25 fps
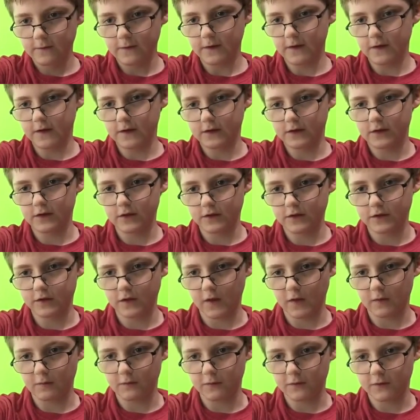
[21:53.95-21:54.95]
It just
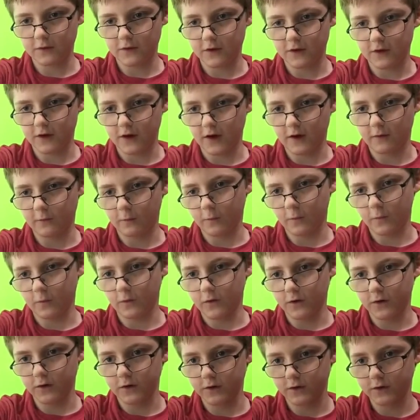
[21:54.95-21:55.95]
seems to not
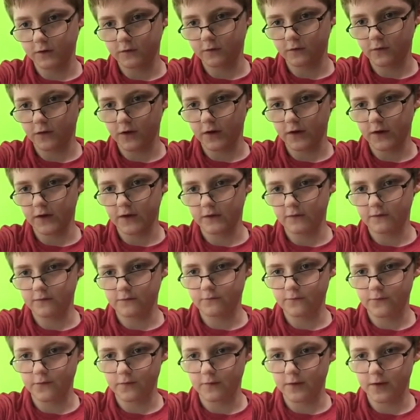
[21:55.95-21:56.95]
work right
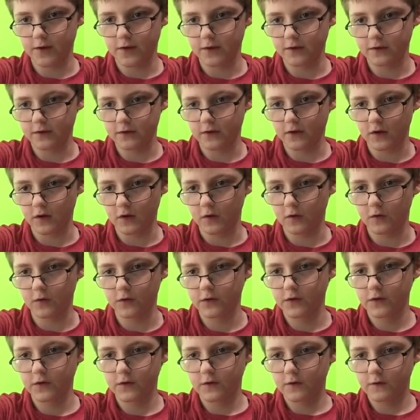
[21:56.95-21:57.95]
for me,
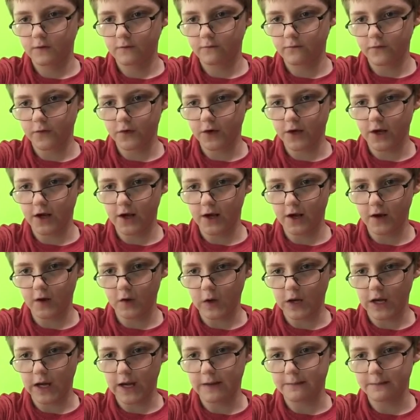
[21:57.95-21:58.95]
so for
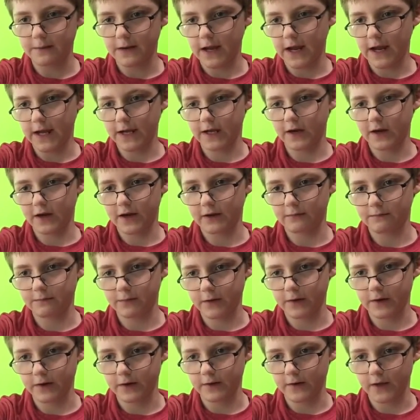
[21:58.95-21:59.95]
now, I'm not going to
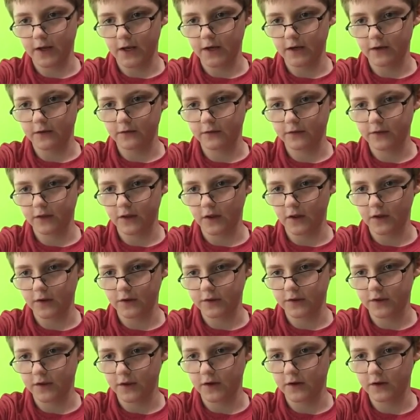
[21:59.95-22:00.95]
put in the
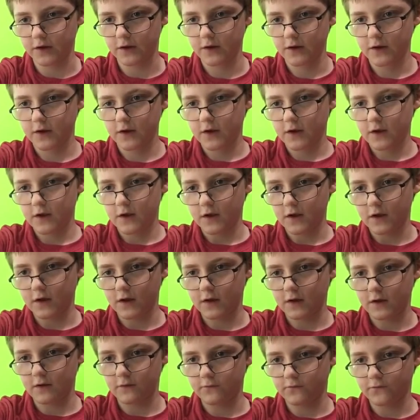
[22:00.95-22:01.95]
endoskeleton.
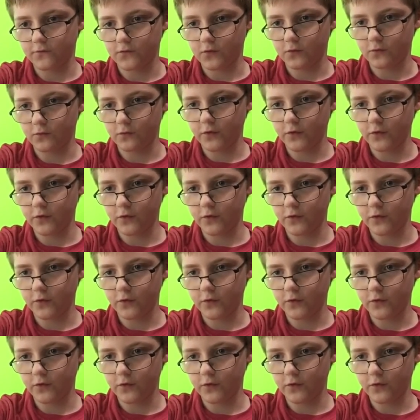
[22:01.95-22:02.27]
If you